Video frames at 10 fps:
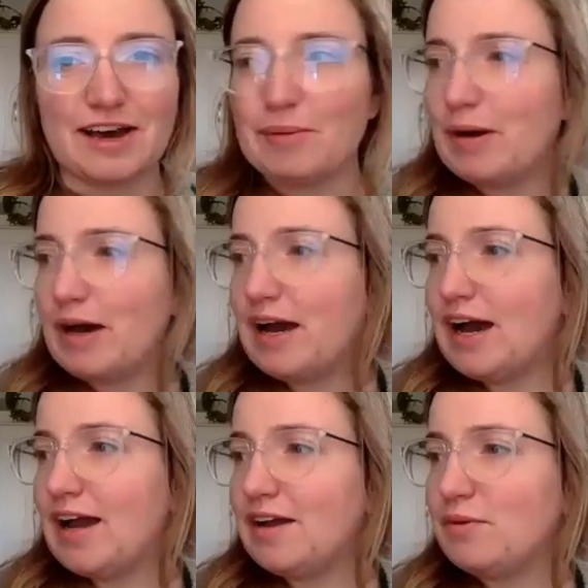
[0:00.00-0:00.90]
Um,
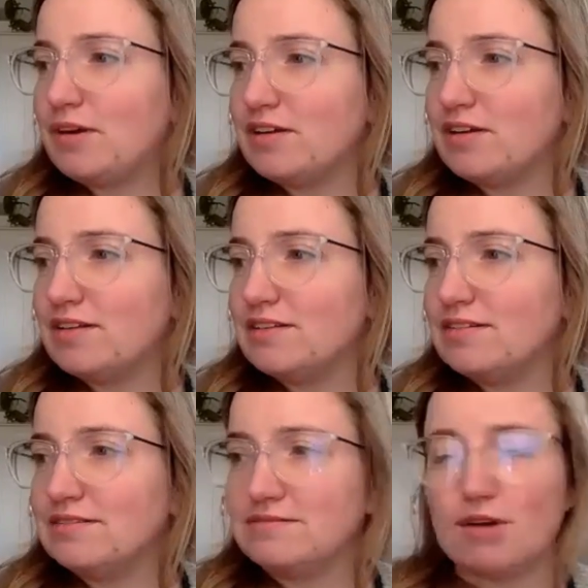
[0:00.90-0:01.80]
I
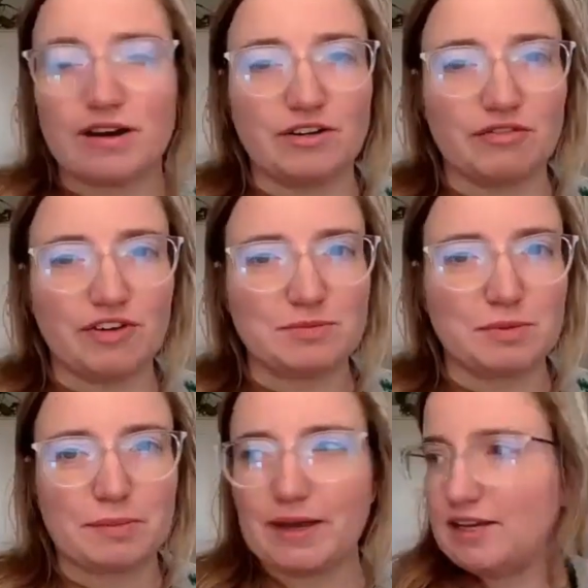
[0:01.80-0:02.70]
will run your
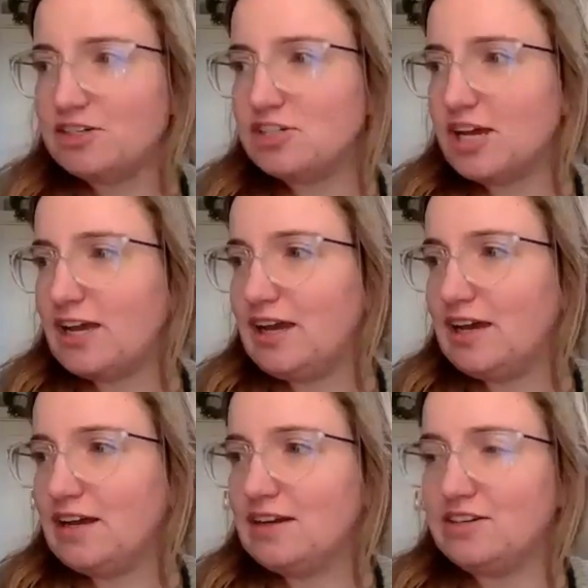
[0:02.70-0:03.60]
Facebook page
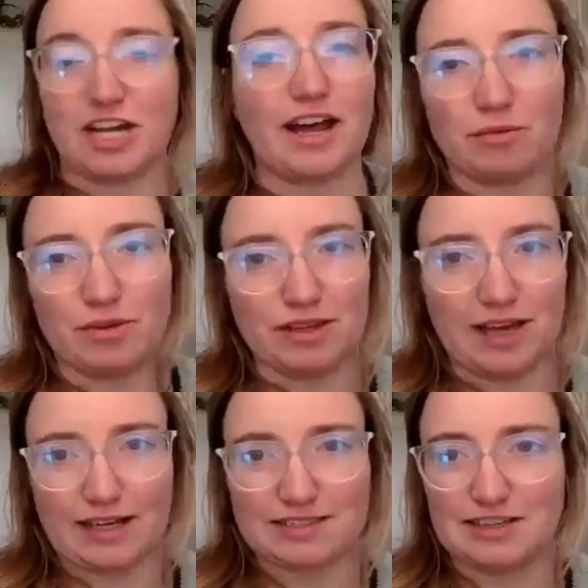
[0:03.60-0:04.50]
and she had a
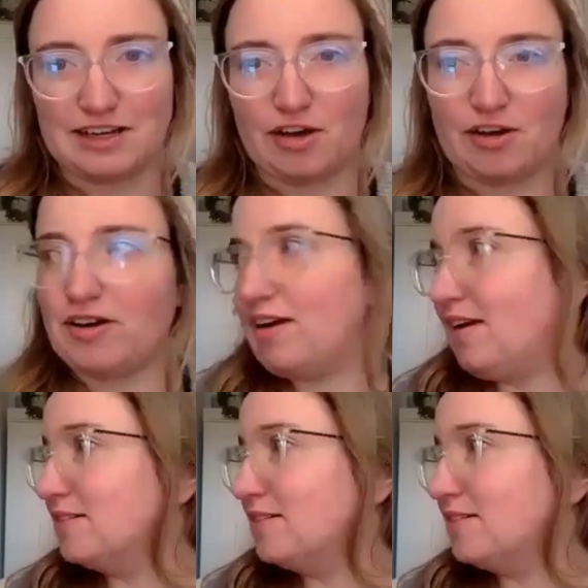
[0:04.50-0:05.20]
really excellent garden.